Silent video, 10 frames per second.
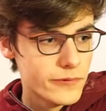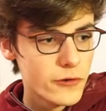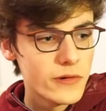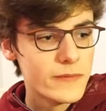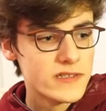
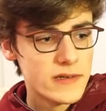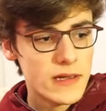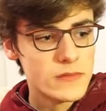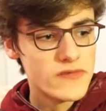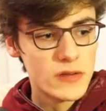Programmers in
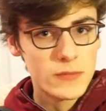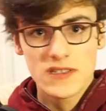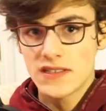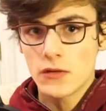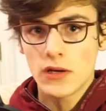game
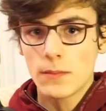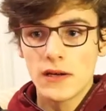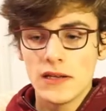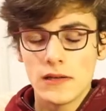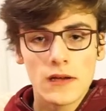development still get
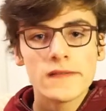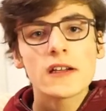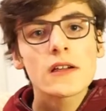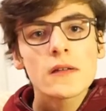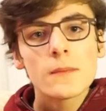paid
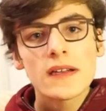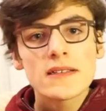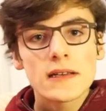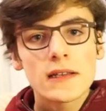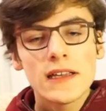nothing,
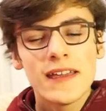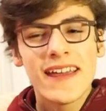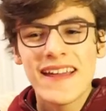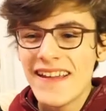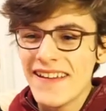basically.
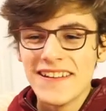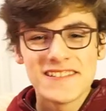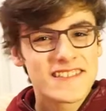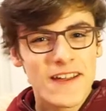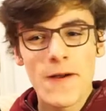
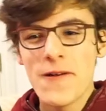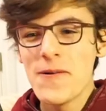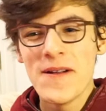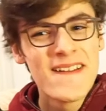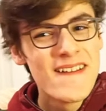So
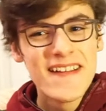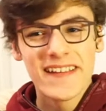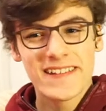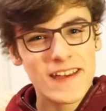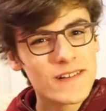
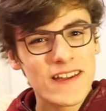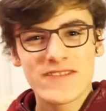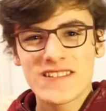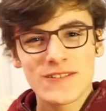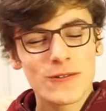you don't
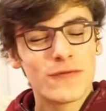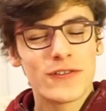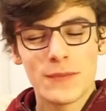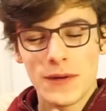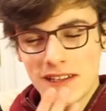have to do it
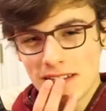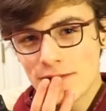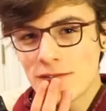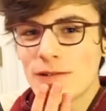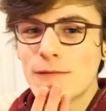for the money
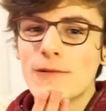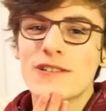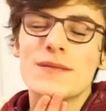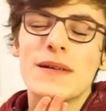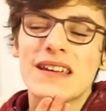if you
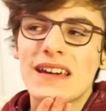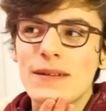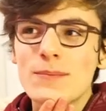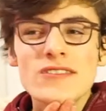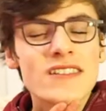want to make
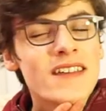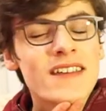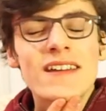games.